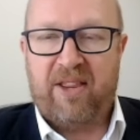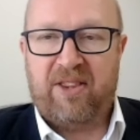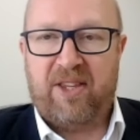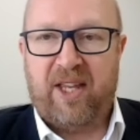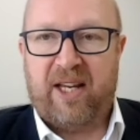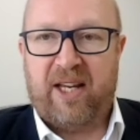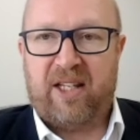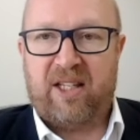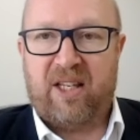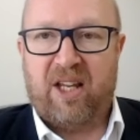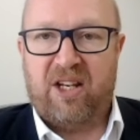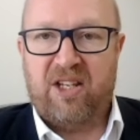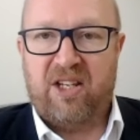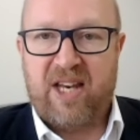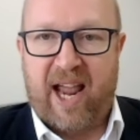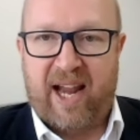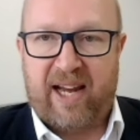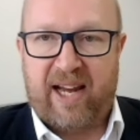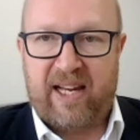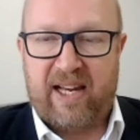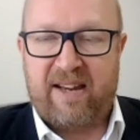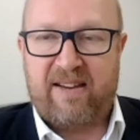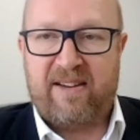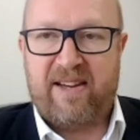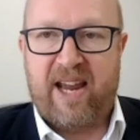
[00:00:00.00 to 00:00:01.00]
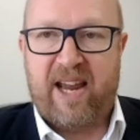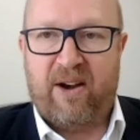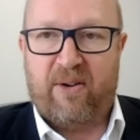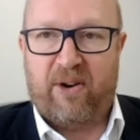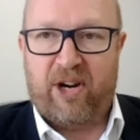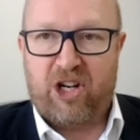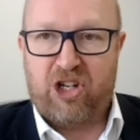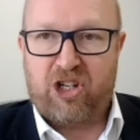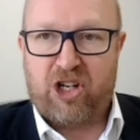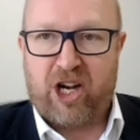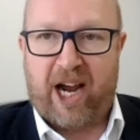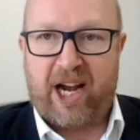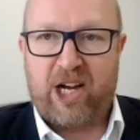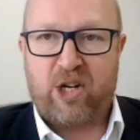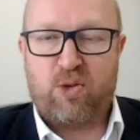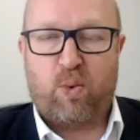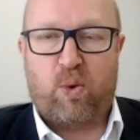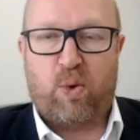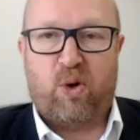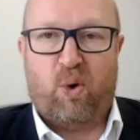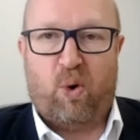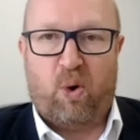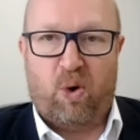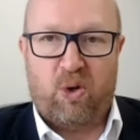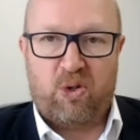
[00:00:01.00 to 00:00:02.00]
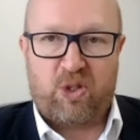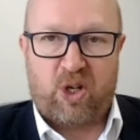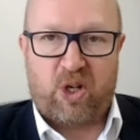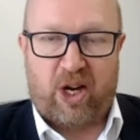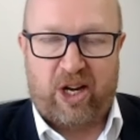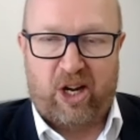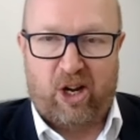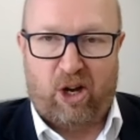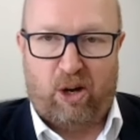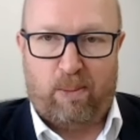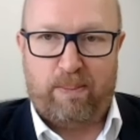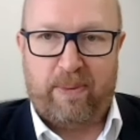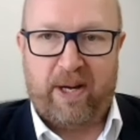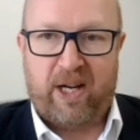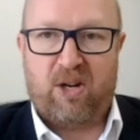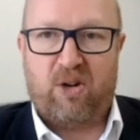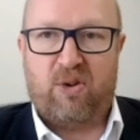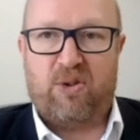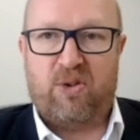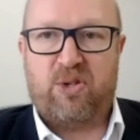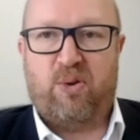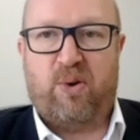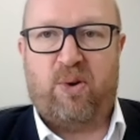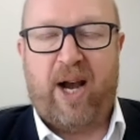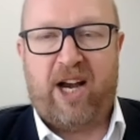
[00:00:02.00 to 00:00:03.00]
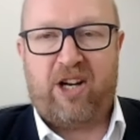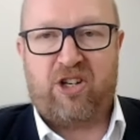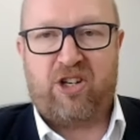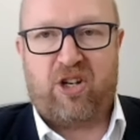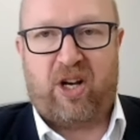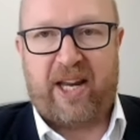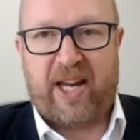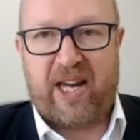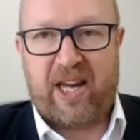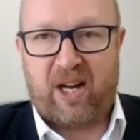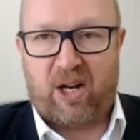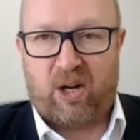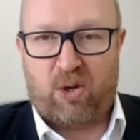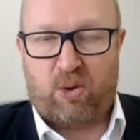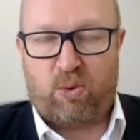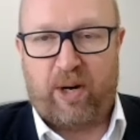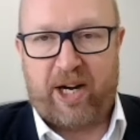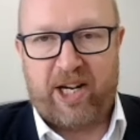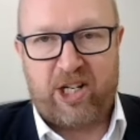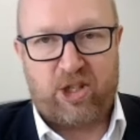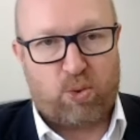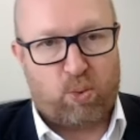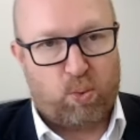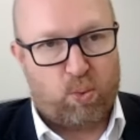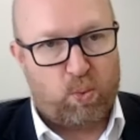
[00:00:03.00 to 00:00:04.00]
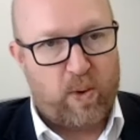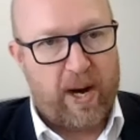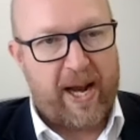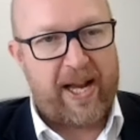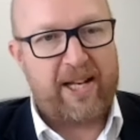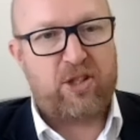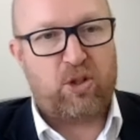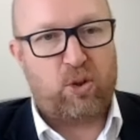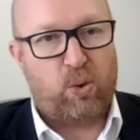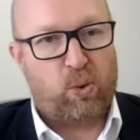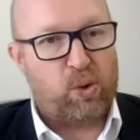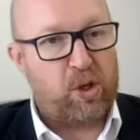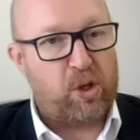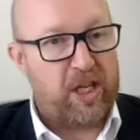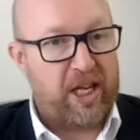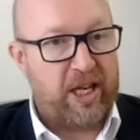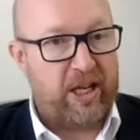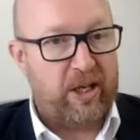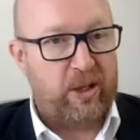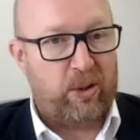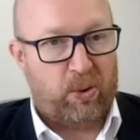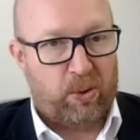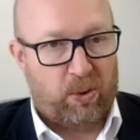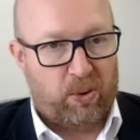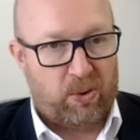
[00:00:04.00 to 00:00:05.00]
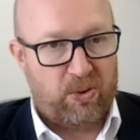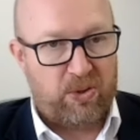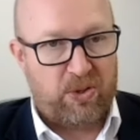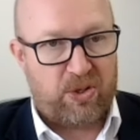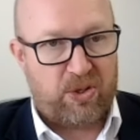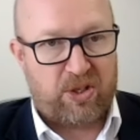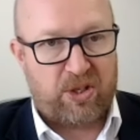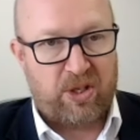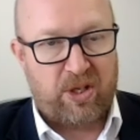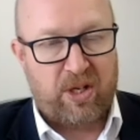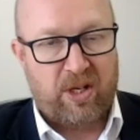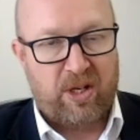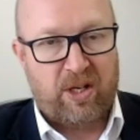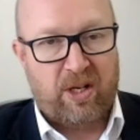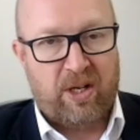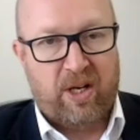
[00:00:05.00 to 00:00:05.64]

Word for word: I, think the negative gearing change would also help because it would actually increase rental yields